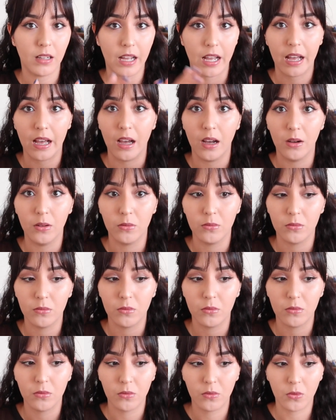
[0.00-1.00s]
at
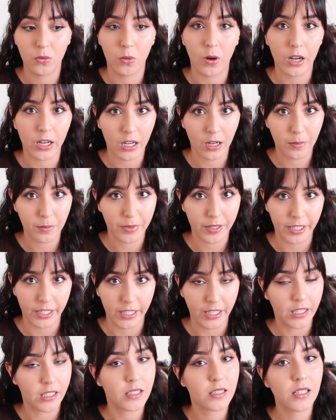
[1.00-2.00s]
what
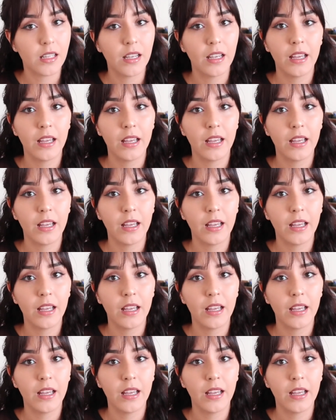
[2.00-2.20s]
companies.